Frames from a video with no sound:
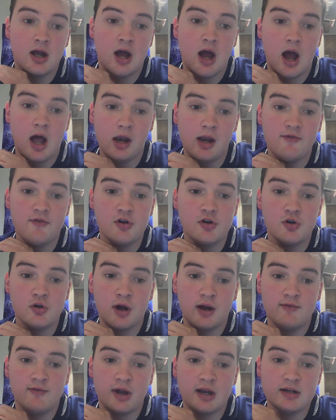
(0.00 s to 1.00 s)
11
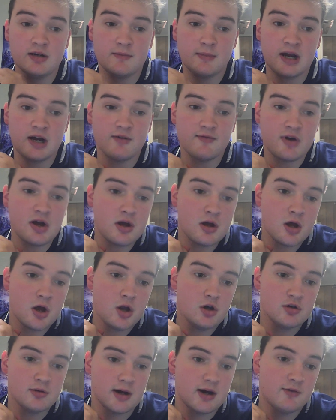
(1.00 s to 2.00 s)
Duhan van der Merwe,
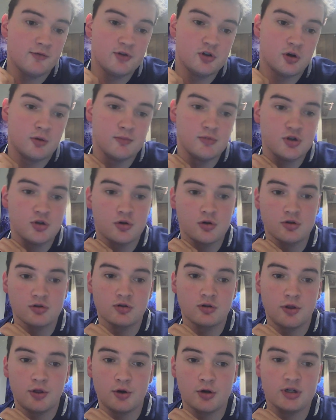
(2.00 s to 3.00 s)
12 Tom Jordan,
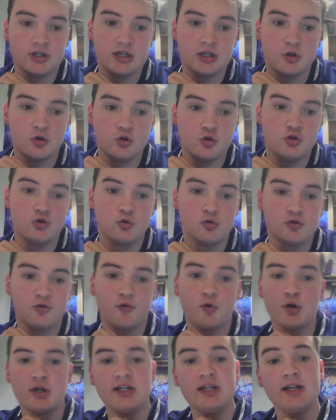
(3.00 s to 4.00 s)
13 Hugh Jones,
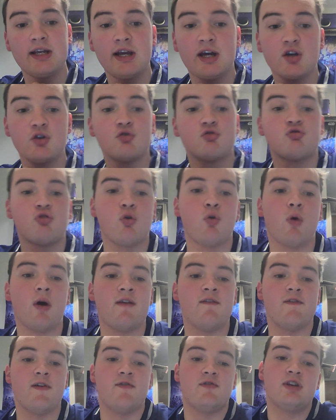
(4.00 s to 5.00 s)
14 Kyle Rowe and
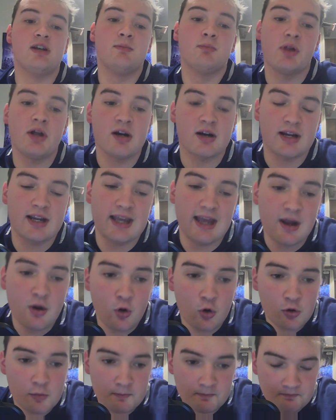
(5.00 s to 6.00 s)
15 Blair
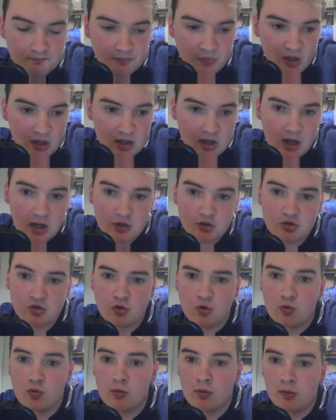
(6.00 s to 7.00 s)
Kinghorn.
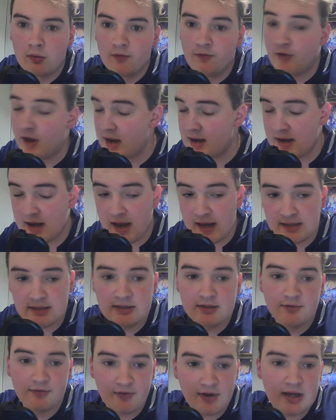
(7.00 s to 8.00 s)
So Finn is
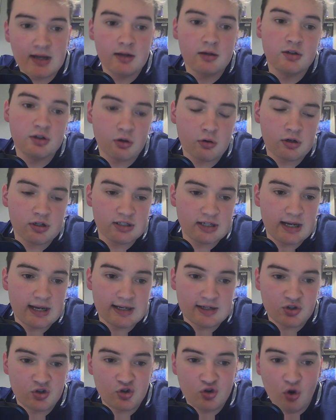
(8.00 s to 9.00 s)
fit, Darcy
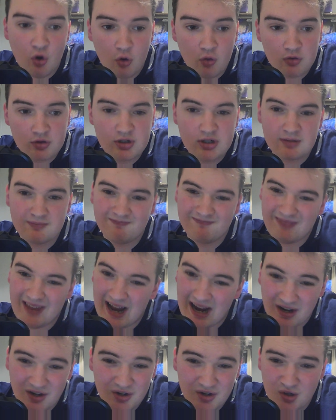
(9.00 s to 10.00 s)
is not. I
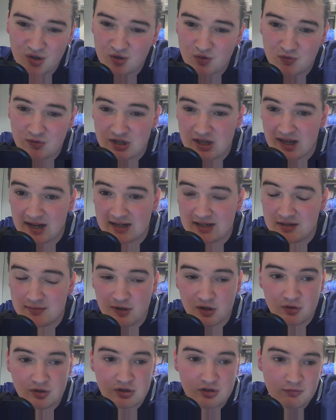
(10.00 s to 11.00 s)
could have told you that, to be
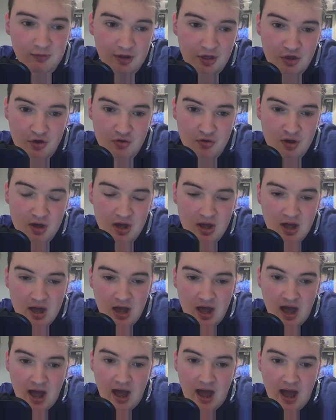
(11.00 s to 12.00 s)
honest with you.
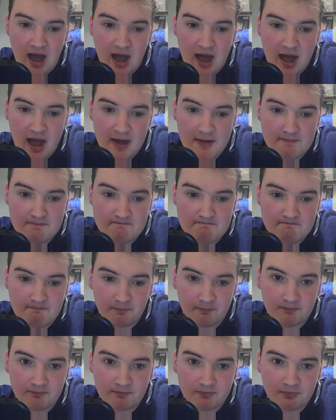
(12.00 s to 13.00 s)

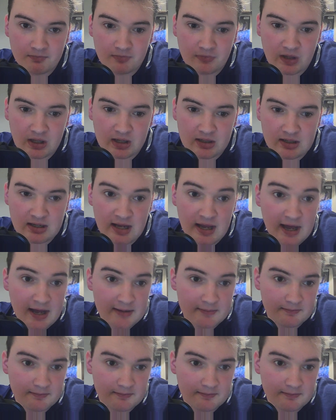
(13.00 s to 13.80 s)
Yeah.